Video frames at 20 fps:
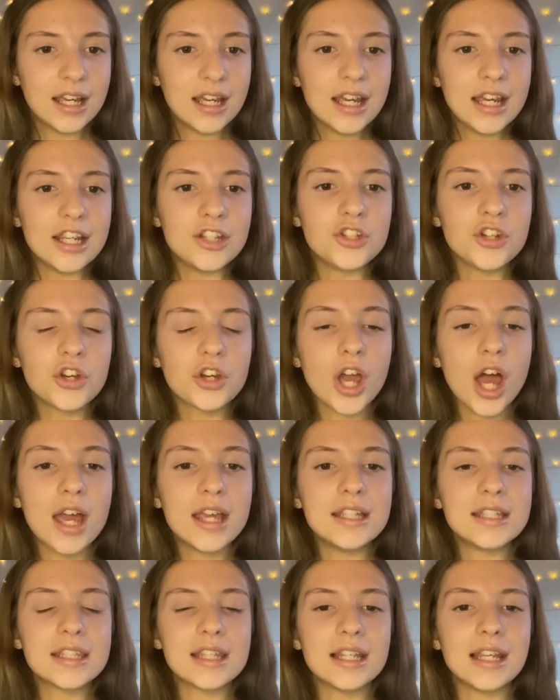He took her
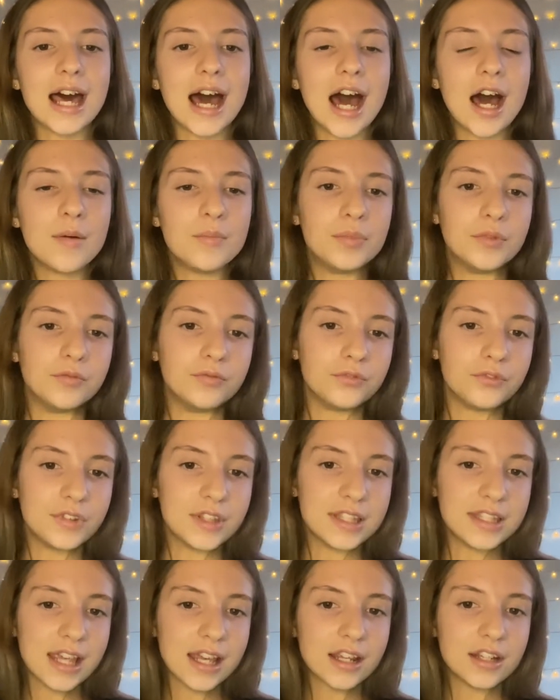into the lab, and for the
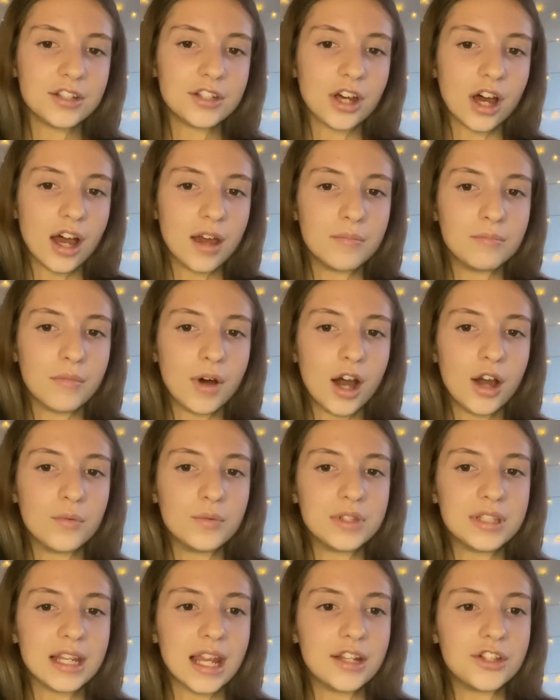second time, Maya
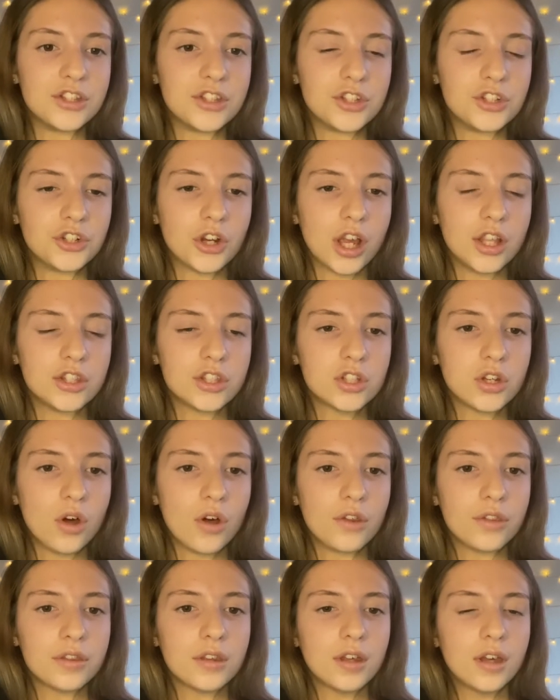was led to the giant
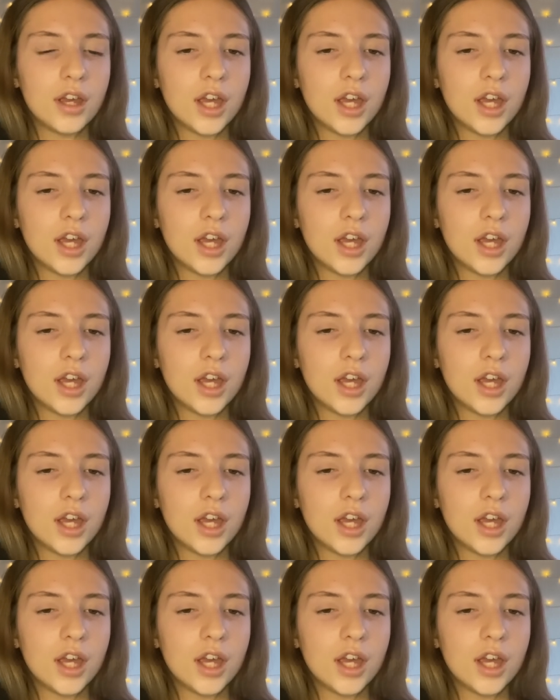sloth.